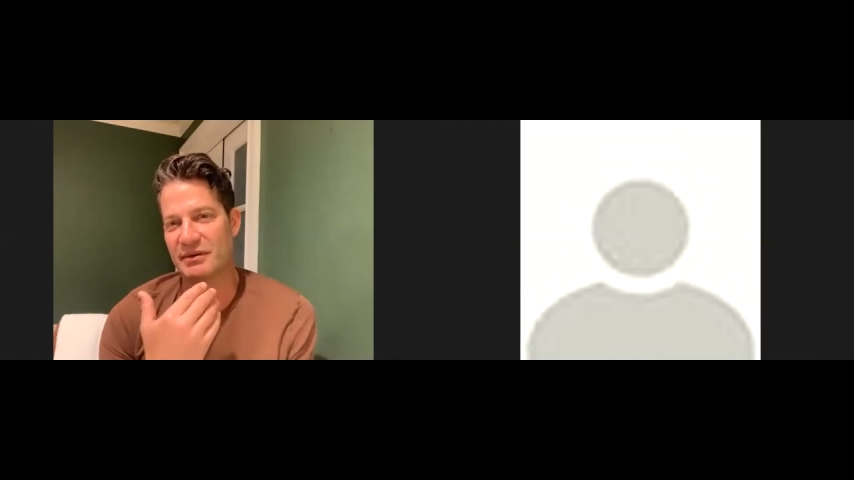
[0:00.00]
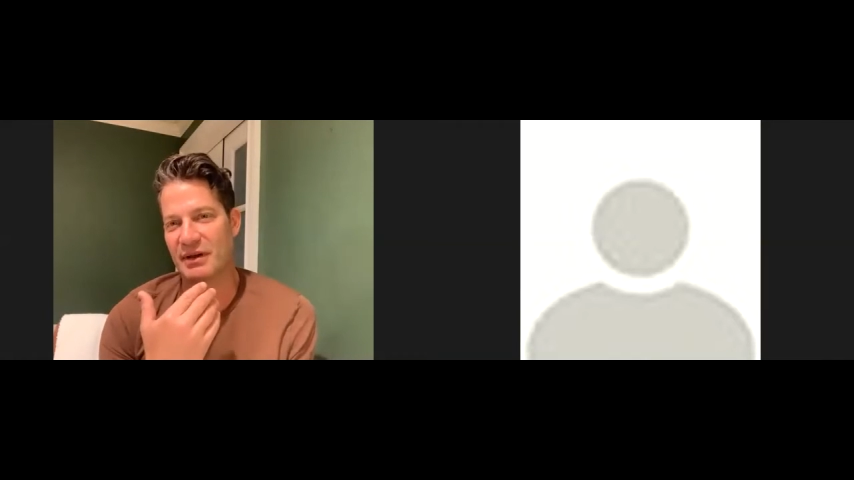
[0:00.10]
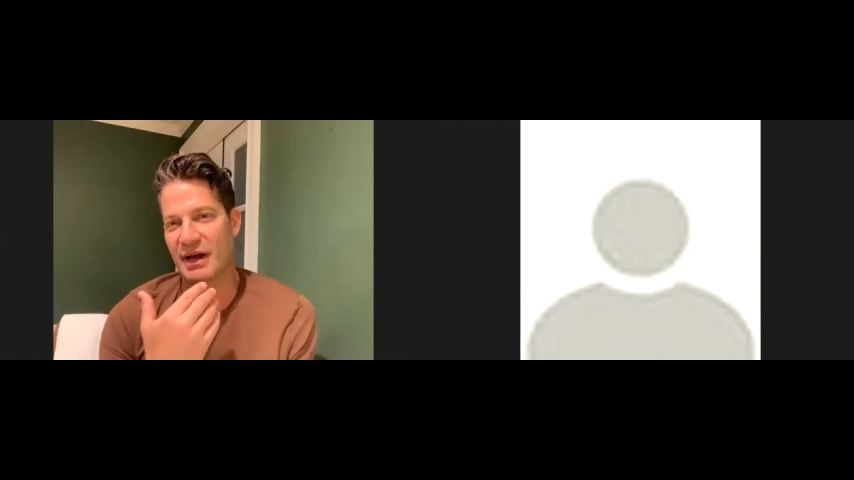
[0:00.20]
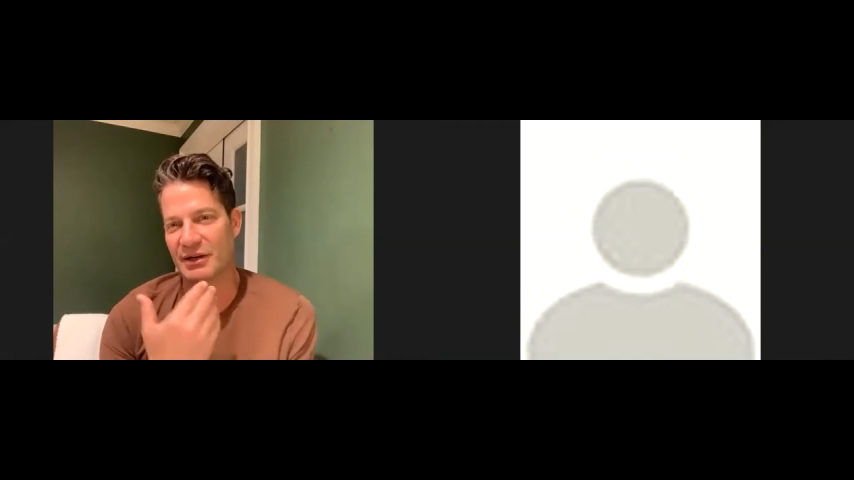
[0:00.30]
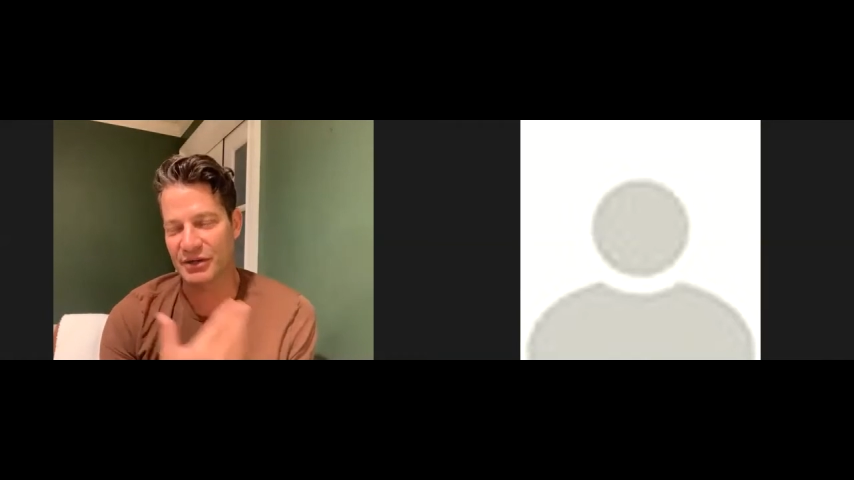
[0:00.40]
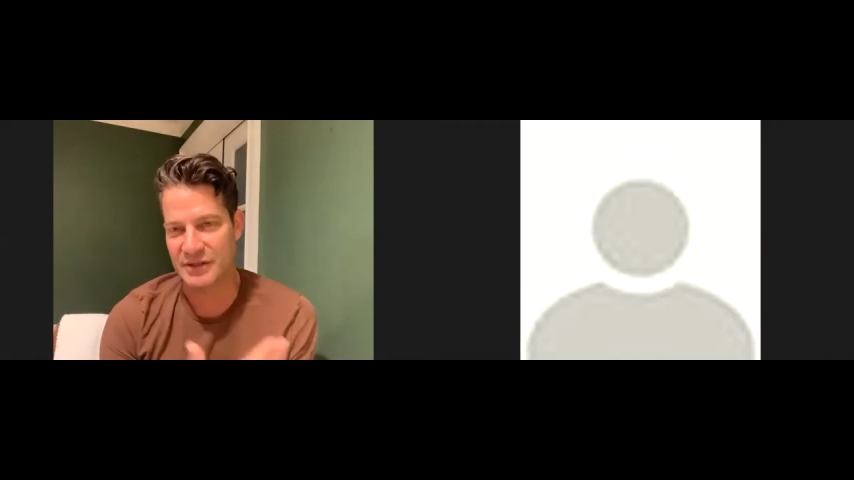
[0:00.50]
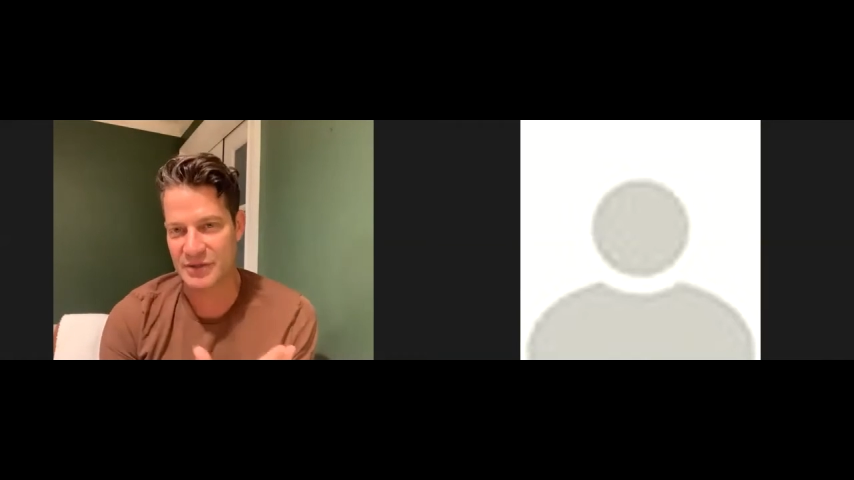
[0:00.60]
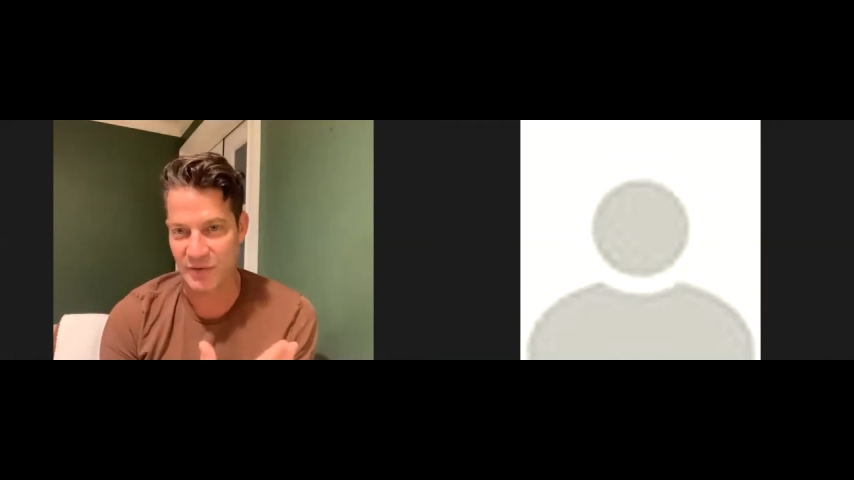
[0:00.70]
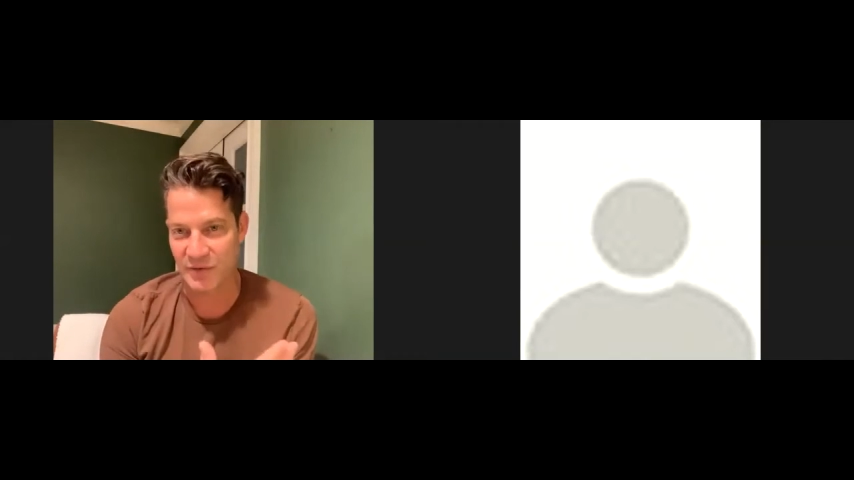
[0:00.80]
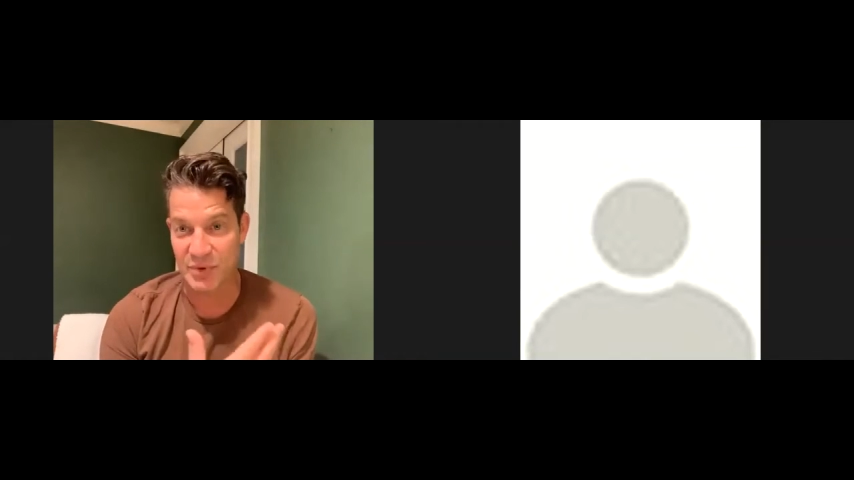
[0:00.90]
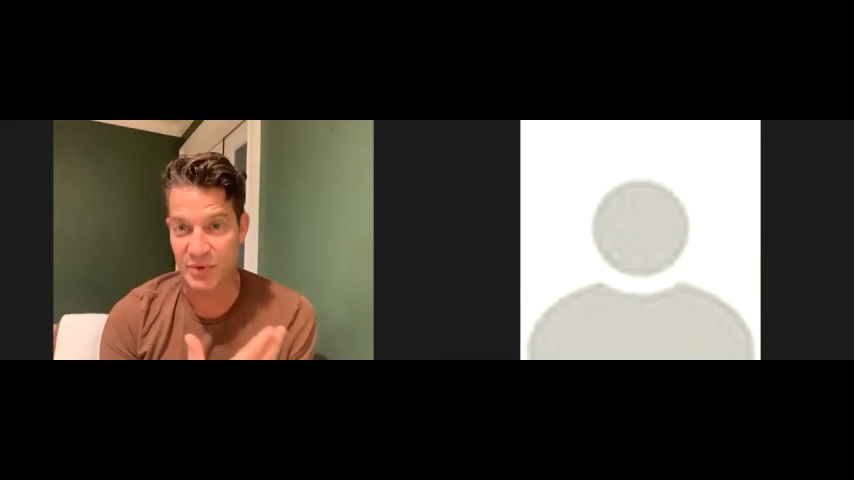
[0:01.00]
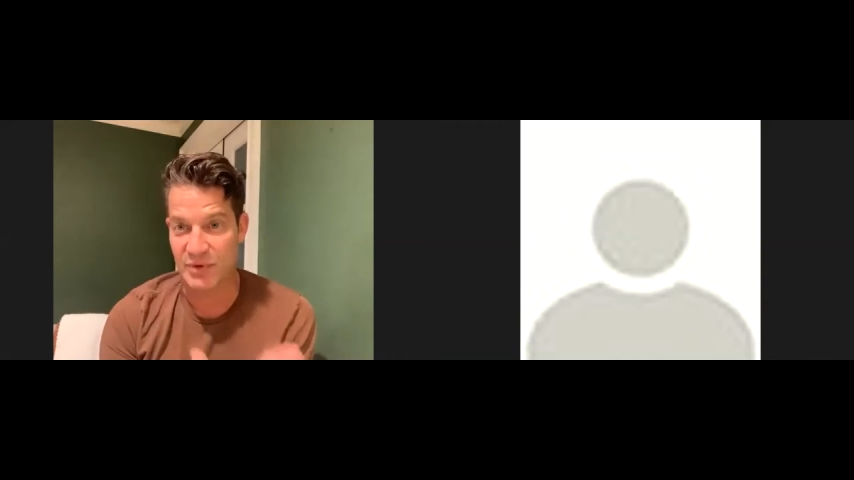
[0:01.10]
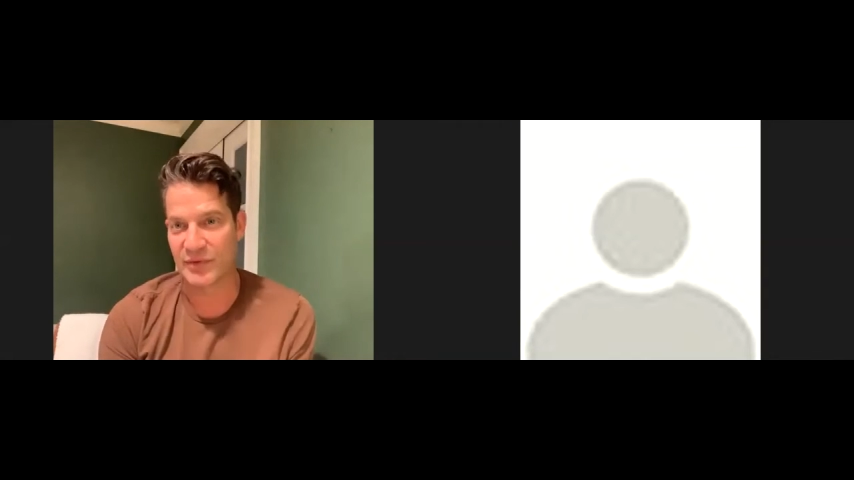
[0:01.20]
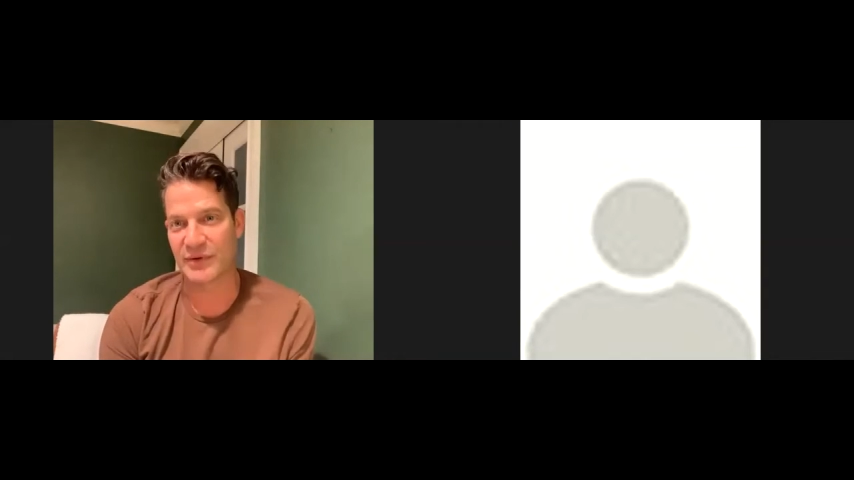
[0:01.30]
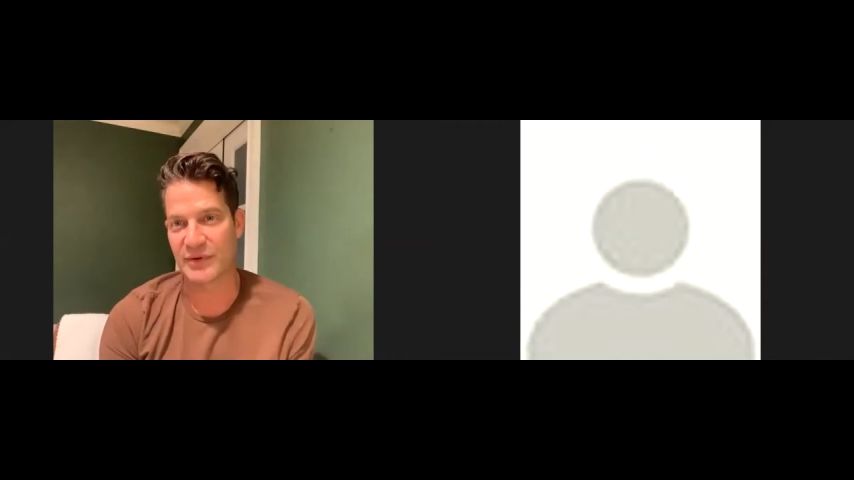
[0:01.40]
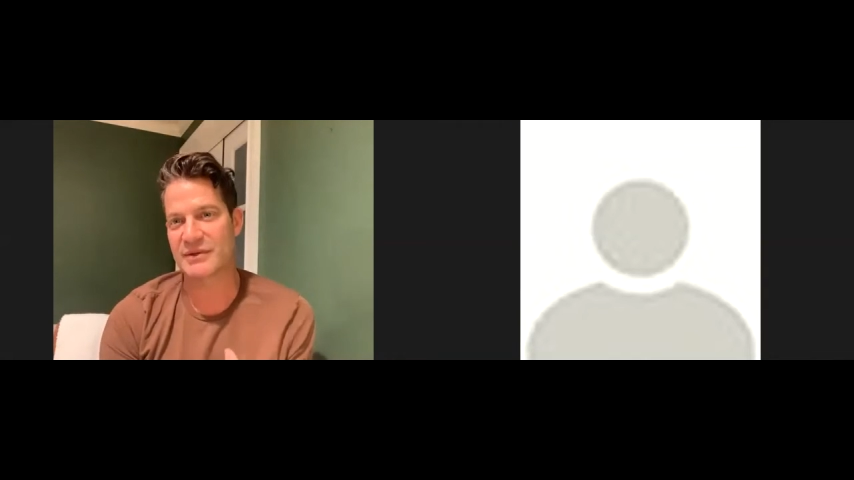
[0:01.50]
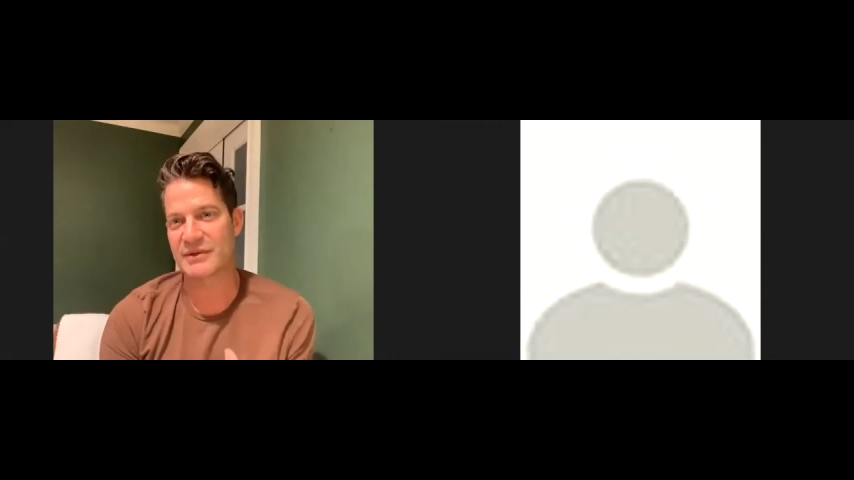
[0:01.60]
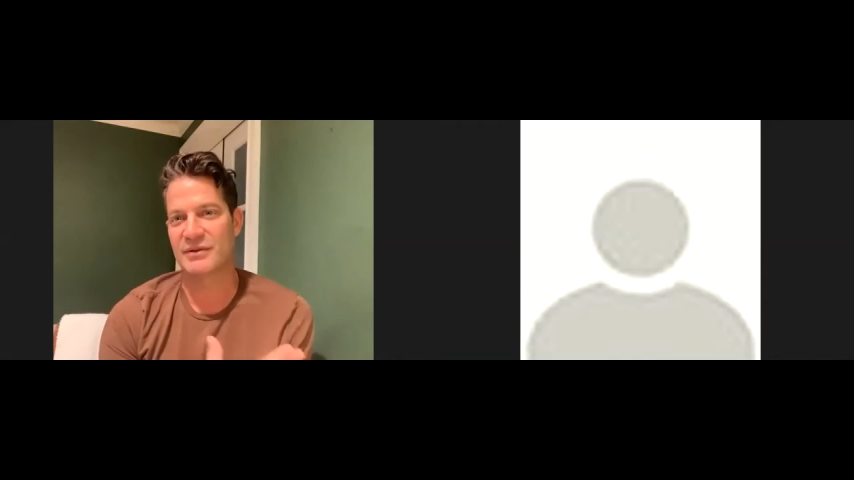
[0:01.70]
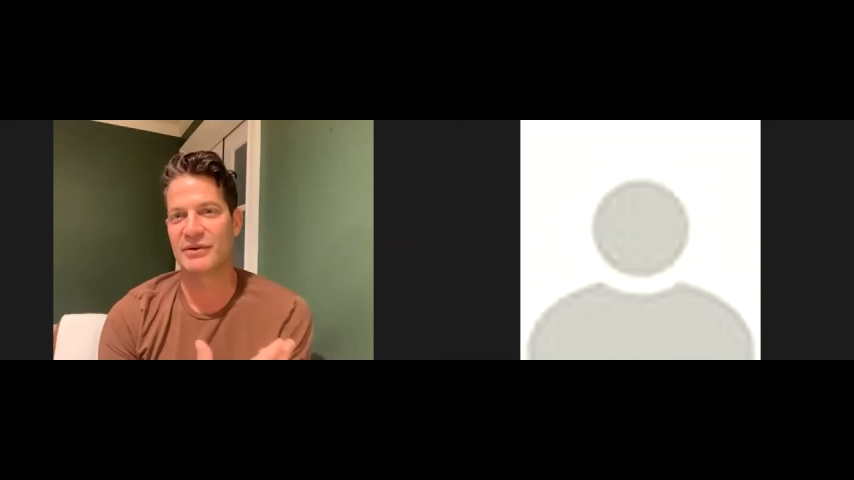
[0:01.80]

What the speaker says: actually sort of beautiful in the silver